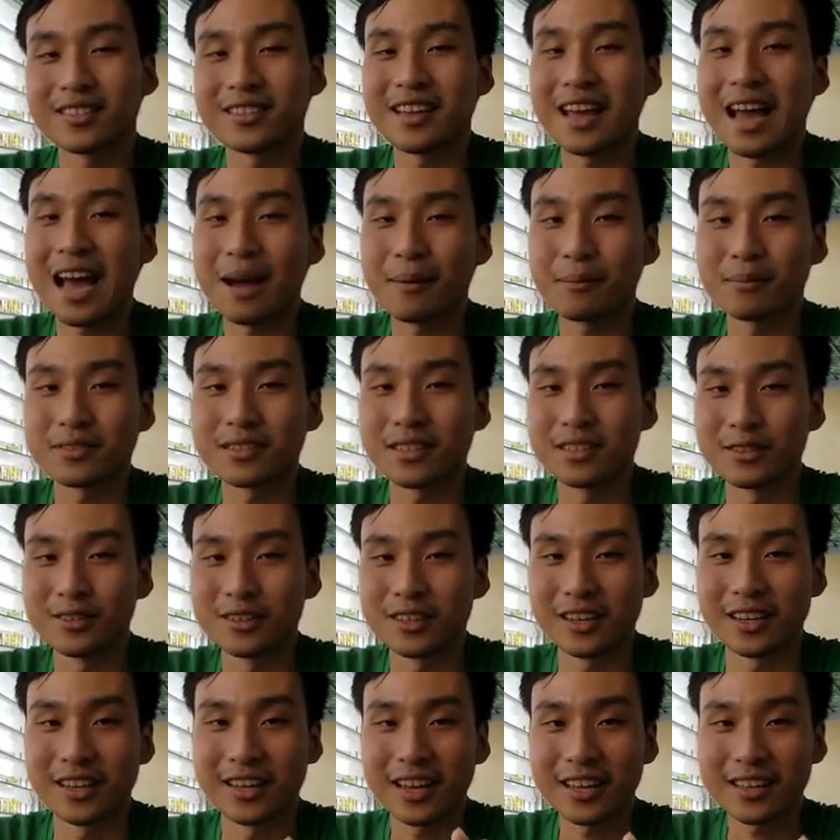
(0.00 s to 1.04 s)
apps that you
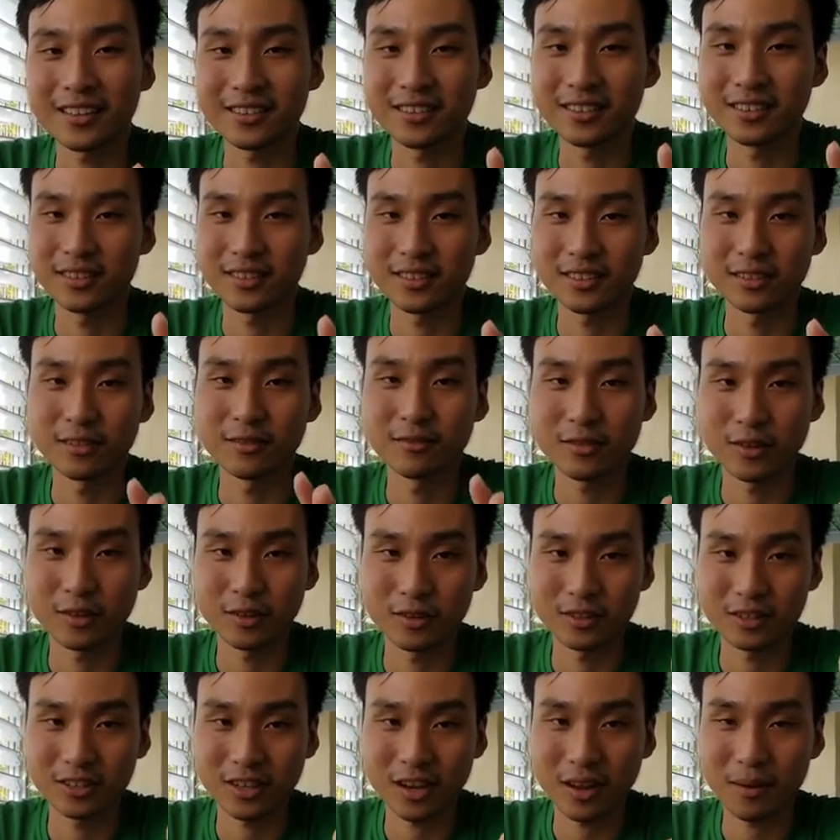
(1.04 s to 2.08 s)
can get to
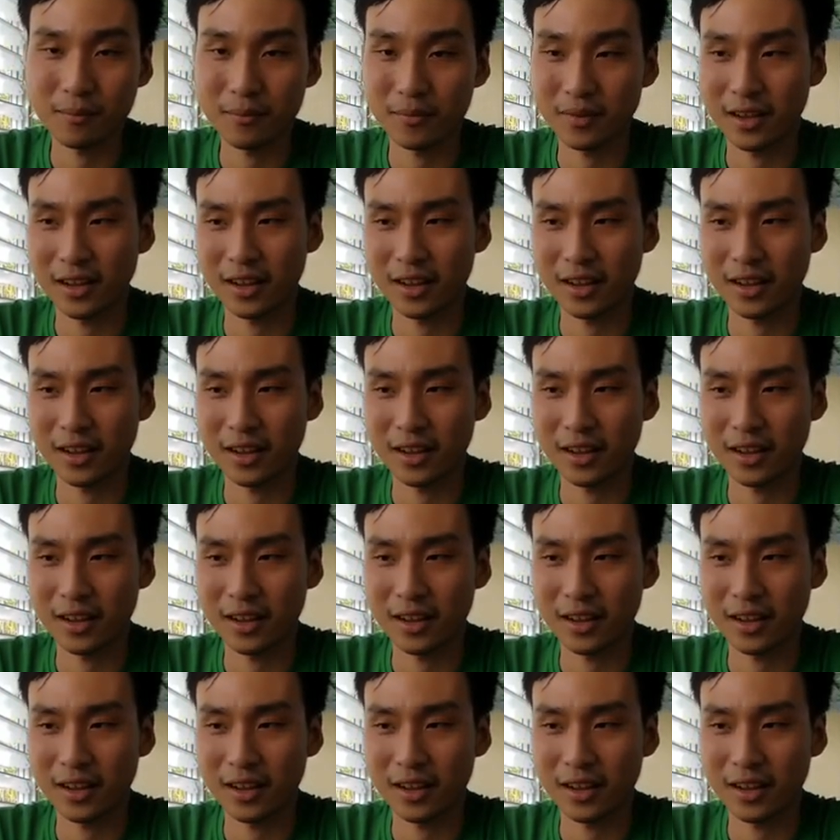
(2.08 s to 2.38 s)
Photoshop,